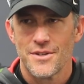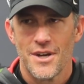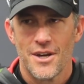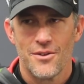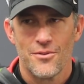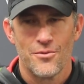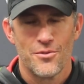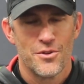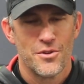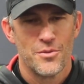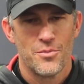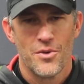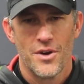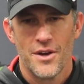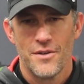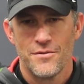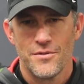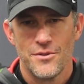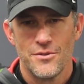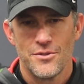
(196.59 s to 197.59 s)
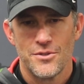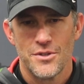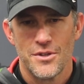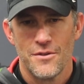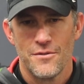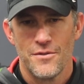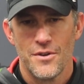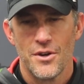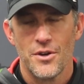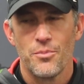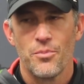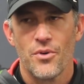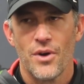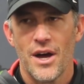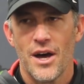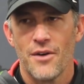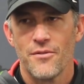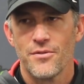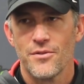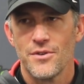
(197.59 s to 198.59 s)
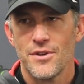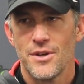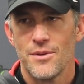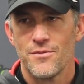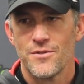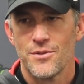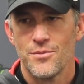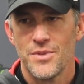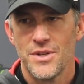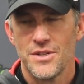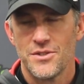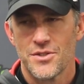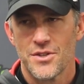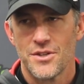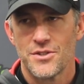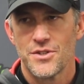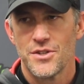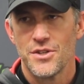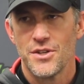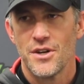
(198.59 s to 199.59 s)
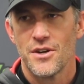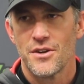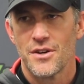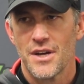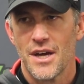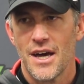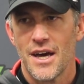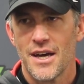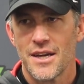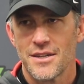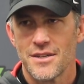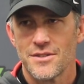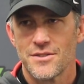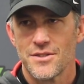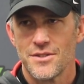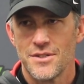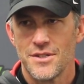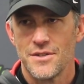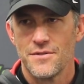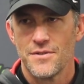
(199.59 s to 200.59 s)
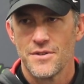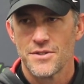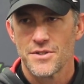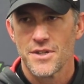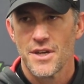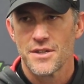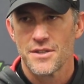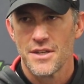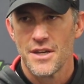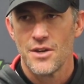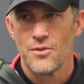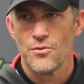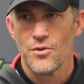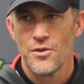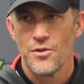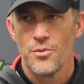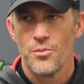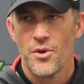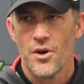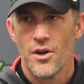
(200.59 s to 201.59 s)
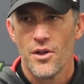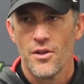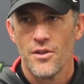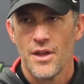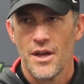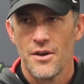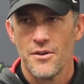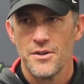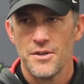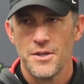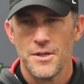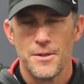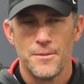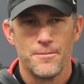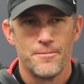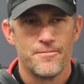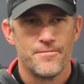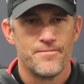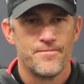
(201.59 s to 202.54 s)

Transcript: Got a really bright future here. Very proud for him to be such a young guy against a defense like that and run the ball how he did.